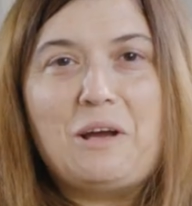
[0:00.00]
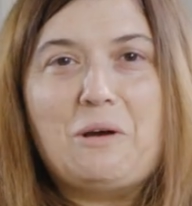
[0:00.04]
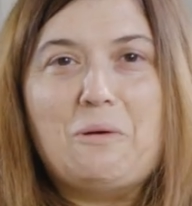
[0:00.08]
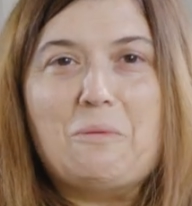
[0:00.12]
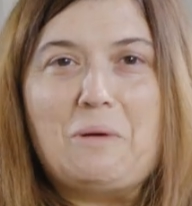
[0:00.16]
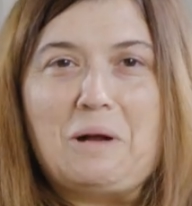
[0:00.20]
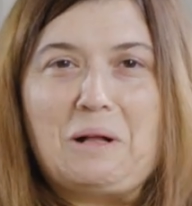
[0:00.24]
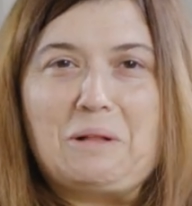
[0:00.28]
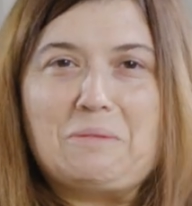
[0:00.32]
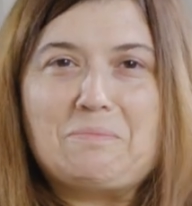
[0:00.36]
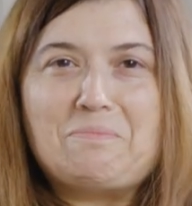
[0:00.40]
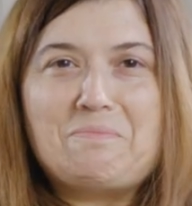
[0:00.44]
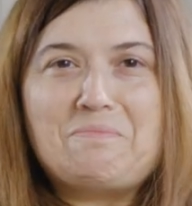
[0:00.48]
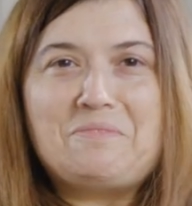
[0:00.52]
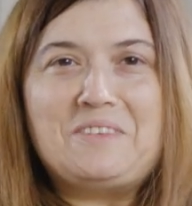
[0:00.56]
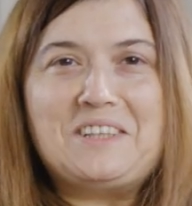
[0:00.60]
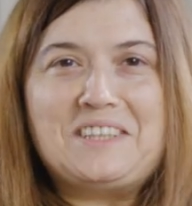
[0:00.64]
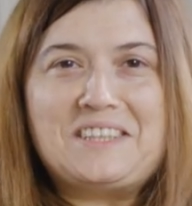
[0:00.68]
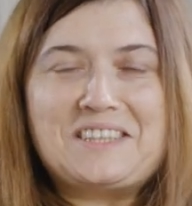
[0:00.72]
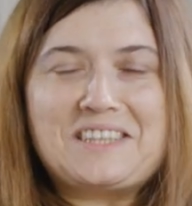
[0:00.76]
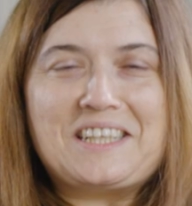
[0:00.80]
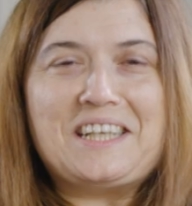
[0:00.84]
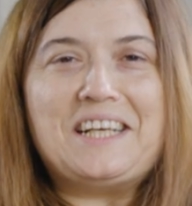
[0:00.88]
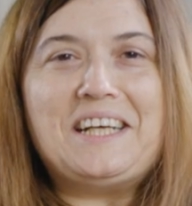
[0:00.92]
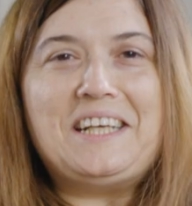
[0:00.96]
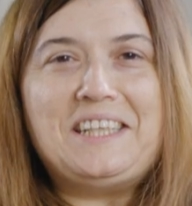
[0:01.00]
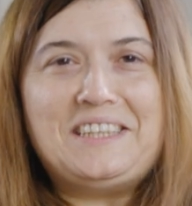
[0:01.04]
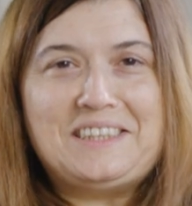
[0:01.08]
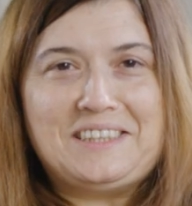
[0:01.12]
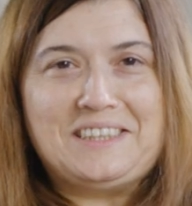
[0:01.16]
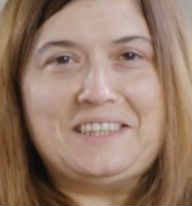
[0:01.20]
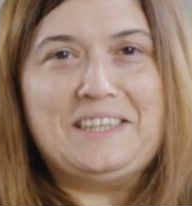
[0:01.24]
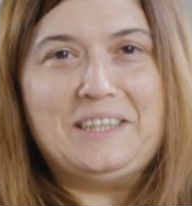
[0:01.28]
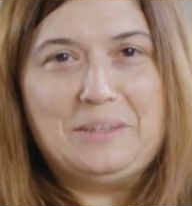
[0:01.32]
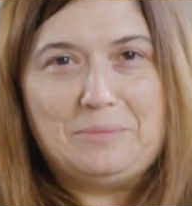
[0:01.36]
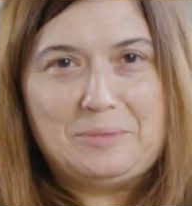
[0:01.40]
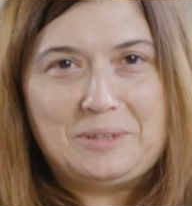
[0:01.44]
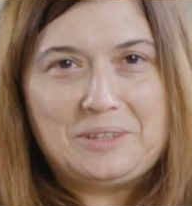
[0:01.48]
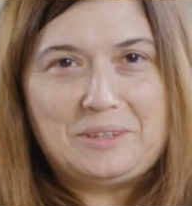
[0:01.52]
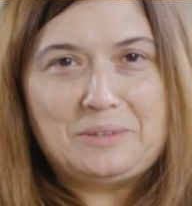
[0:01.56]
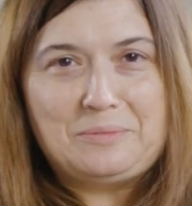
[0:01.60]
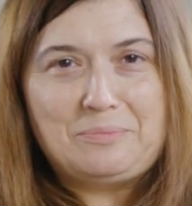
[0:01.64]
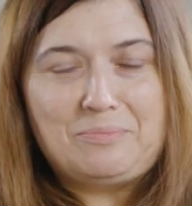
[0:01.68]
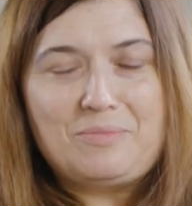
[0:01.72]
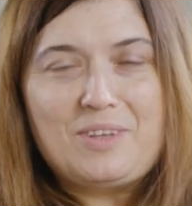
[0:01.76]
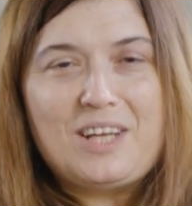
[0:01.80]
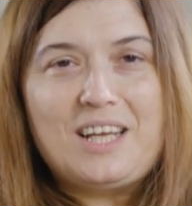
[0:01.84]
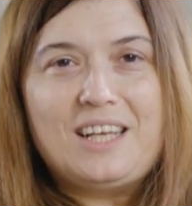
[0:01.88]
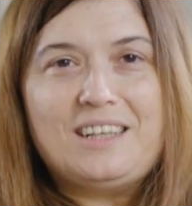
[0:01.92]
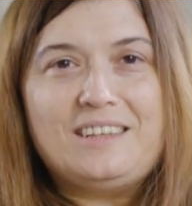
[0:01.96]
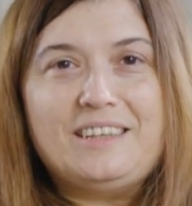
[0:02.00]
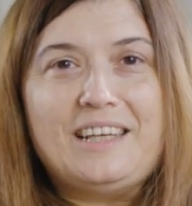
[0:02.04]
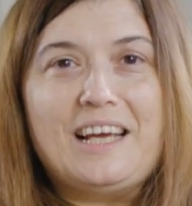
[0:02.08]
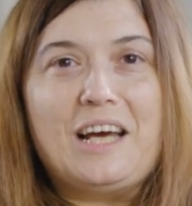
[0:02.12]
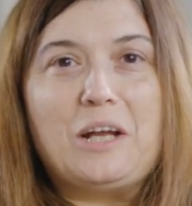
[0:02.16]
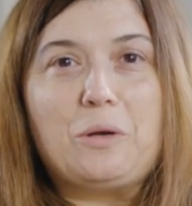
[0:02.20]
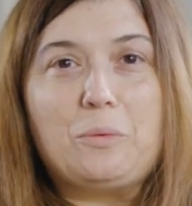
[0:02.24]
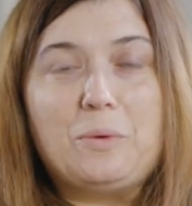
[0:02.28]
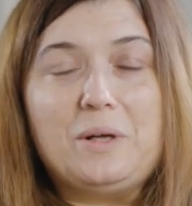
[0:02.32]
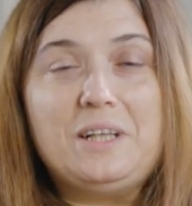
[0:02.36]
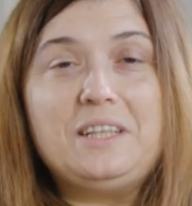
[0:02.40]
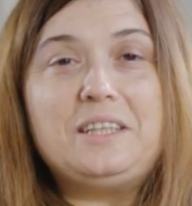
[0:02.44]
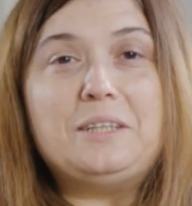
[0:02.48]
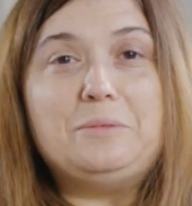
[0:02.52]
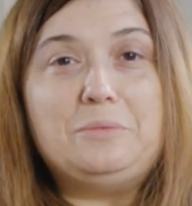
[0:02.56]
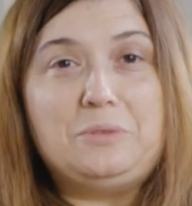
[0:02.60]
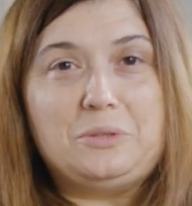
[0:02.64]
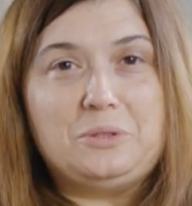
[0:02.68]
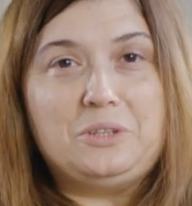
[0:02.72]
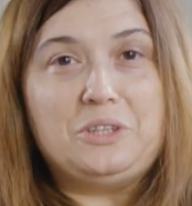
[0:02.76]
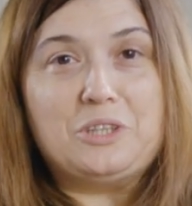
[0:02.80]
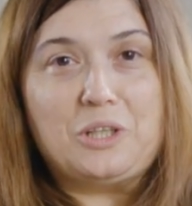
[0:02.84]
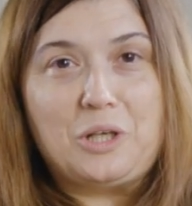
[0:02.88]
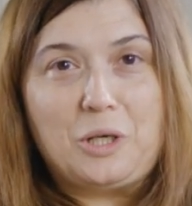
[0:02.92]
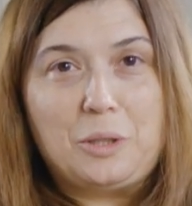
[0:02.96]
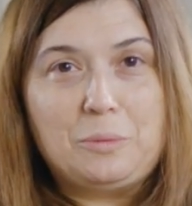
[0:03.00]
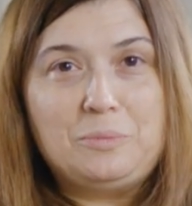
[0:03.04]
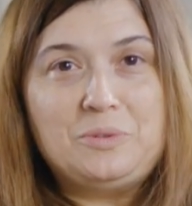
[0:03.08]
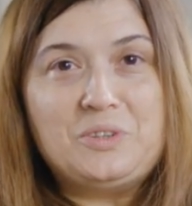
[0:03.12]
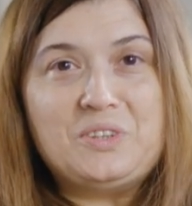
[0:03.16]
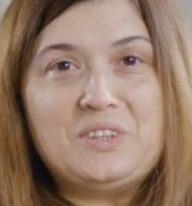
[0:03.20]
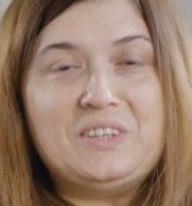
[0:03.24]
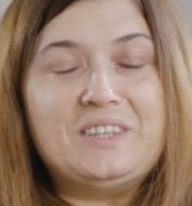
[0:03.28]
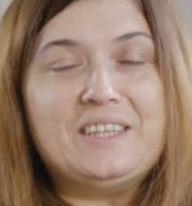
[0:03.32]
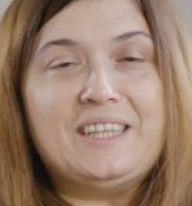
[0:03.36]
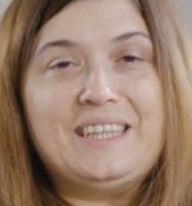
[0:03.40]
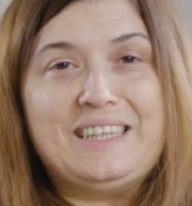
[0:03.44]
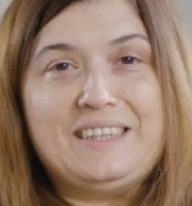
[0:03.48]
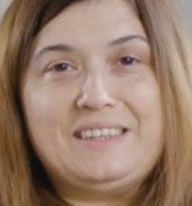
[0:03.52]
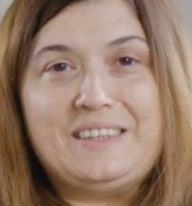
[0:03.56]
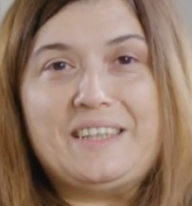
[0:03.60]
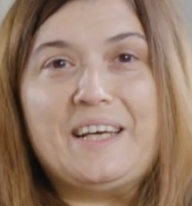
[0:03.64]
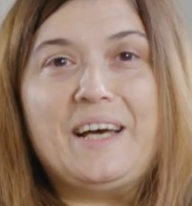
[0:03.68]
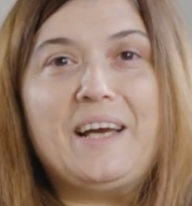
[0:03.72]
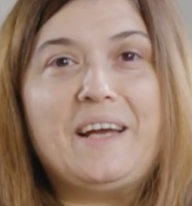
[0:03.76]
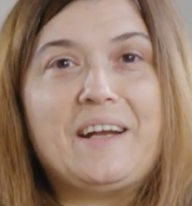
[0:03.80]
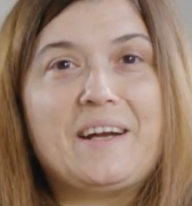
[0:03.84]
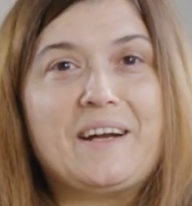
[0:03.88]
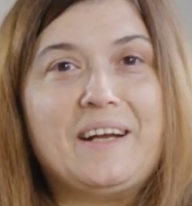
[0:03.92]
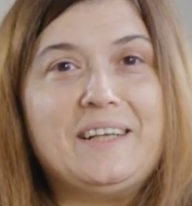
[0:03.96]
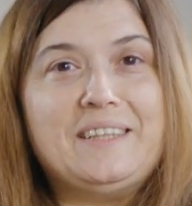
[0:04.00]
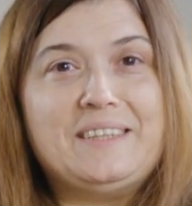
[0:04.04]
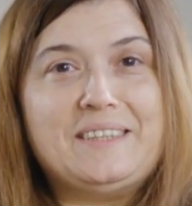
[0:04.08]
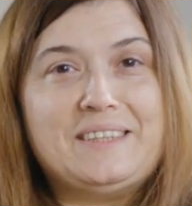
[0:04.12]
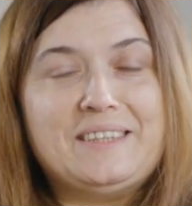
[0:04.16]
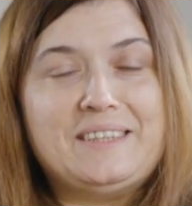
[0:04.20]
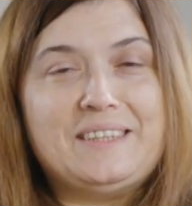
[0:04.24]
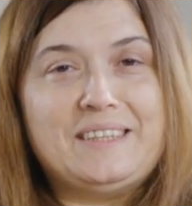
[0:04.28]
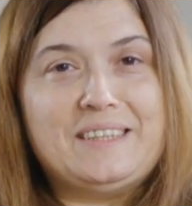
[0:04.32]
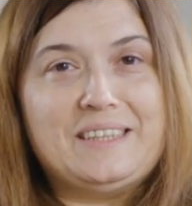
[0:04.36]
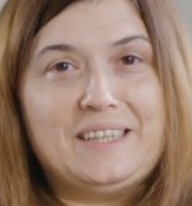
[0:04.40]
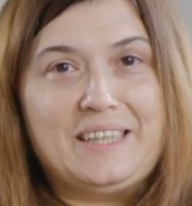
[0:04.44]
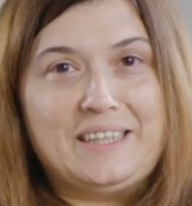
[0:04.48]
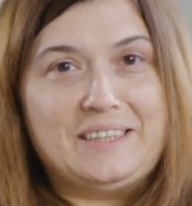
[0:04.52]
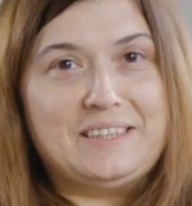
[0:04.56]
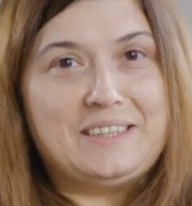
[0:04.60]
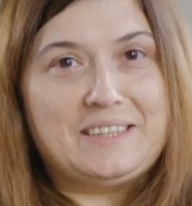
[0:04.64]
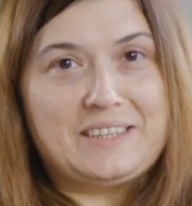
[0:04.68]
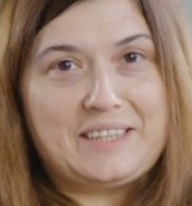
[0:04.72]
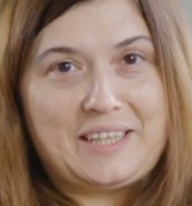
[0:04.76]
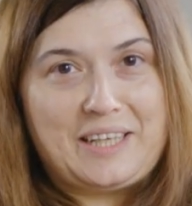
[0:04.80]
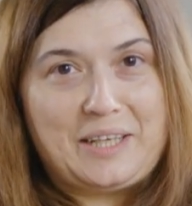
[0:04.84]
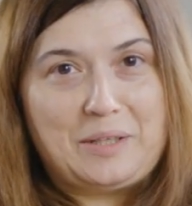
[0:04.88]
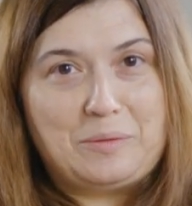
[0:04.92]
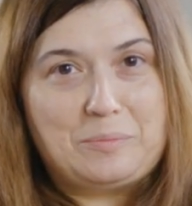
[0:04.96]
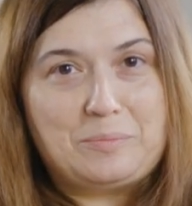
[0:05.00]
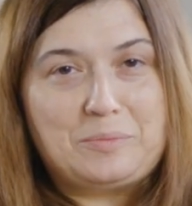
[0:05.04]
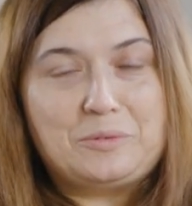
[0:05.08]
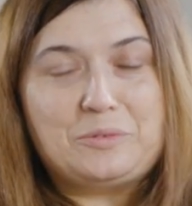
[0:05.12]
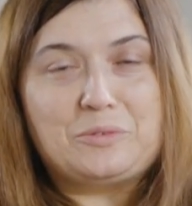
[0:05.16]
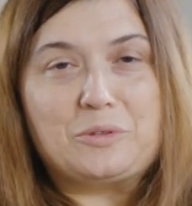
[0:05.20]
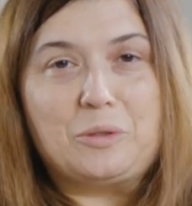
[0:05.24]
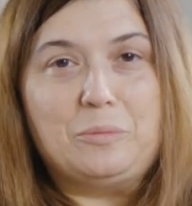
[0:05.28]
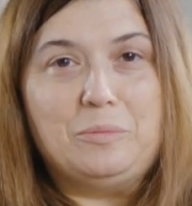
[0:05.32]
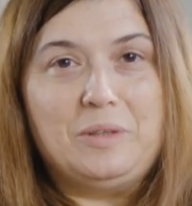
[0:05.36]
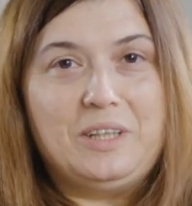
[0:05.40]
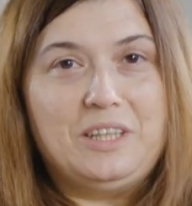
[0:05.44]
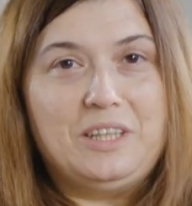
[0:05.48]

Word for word: Well, the sky is the limit. They are welcome to jobs in the entire ICT landscape, from